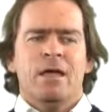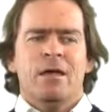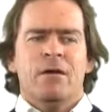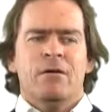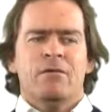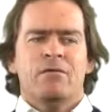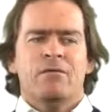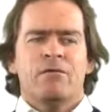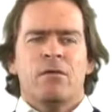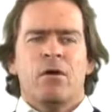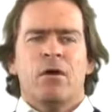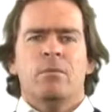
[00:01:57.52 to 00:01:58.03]

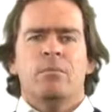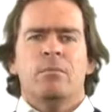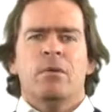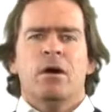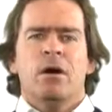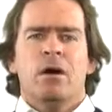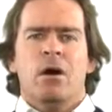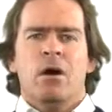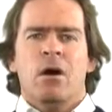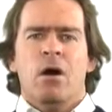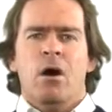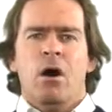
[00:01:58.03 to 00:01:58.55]

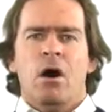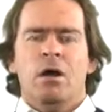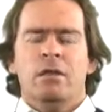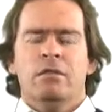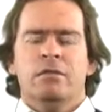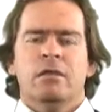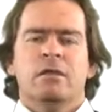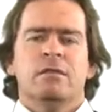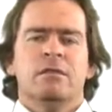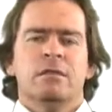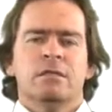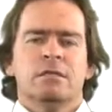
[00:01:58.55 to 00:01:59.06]
from I
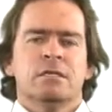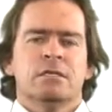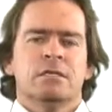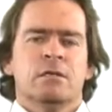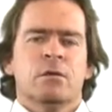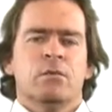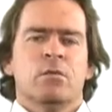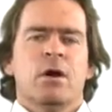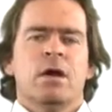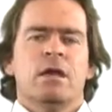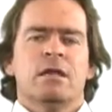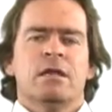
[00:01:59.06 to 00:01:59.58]
think this is
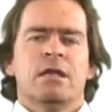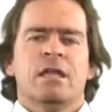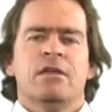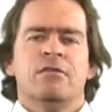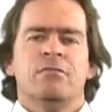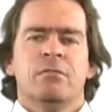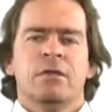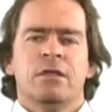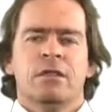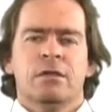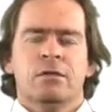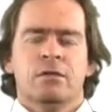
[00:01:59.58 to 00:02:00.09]
the one,
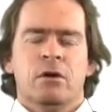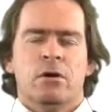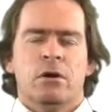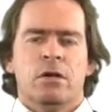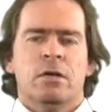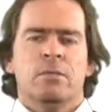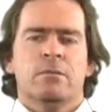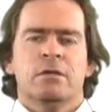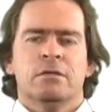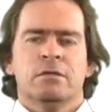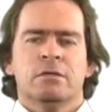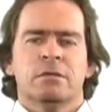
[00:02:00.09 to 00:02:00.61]
give me the
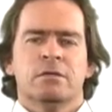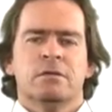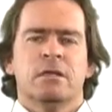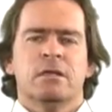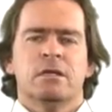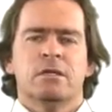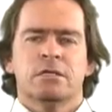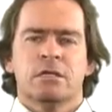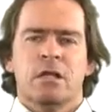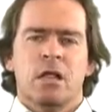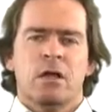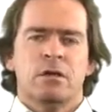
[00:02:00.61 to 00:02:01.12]
documents, the
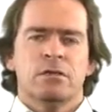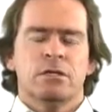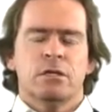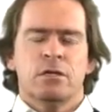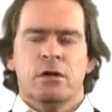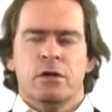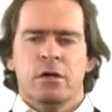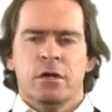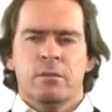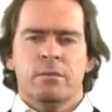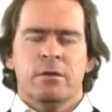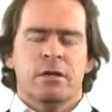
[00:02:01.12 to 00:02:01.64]
disclosure
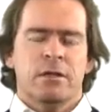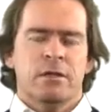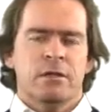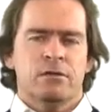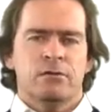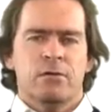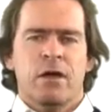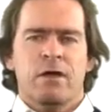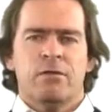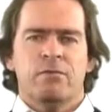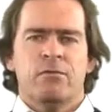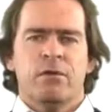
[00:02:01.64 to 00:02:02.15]
document and the
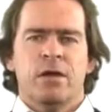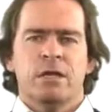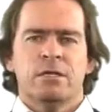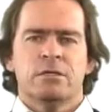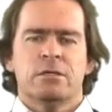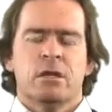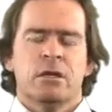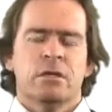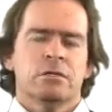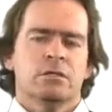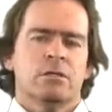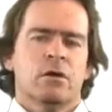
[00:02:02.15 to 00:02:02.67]
draft franchise